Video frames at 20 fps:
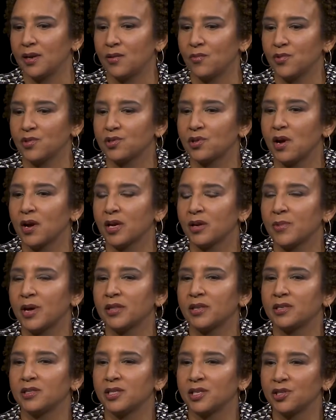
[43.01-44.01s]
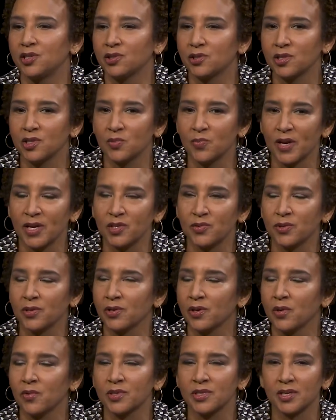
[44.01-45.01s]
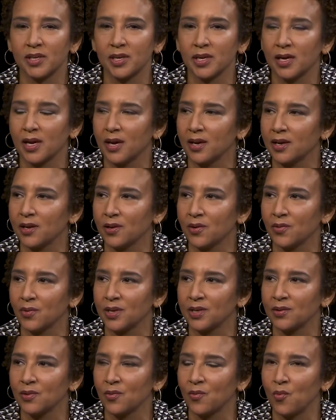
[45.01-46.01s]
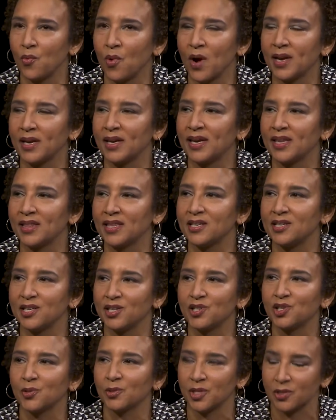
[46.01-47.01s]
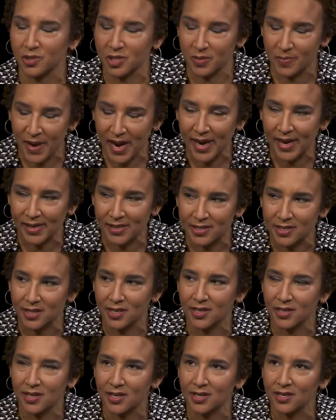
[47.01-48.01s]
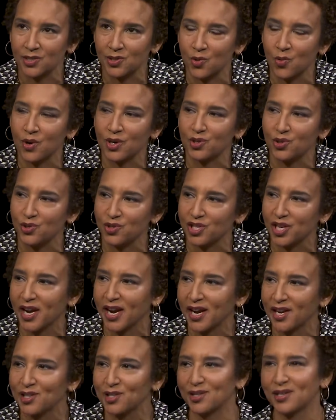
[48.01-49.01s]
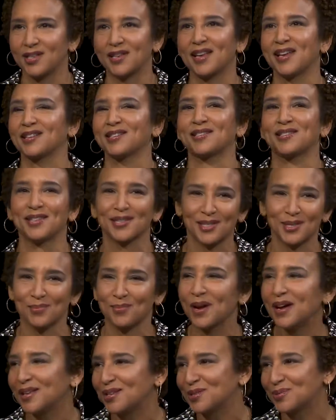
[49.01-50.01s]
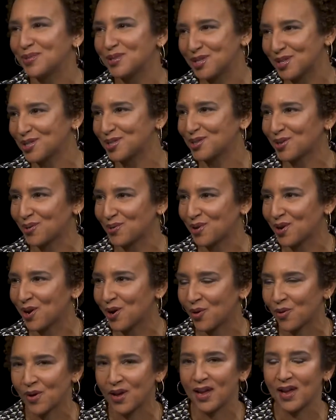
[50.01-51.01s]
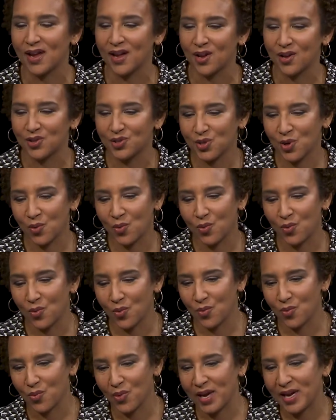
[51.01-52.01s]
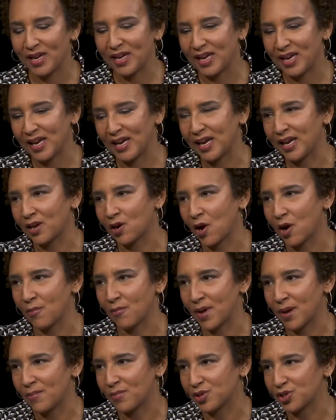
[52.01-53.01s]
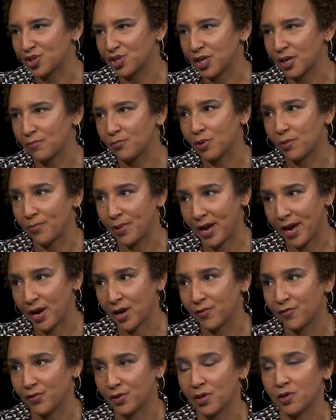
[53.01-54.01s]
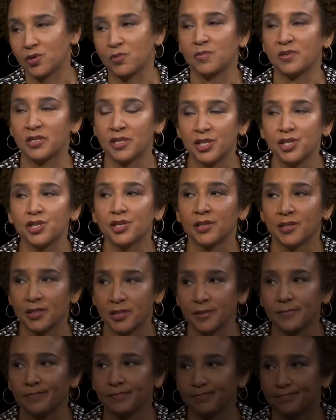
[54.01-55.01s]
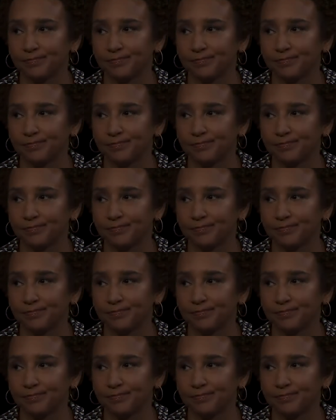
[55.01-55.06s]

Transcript: we're talking about the digital space. We don't know what's going to cut, you know, what, what in the digital space is going to change in the next six months. We just don't know. So we need our membership prepared for those positions.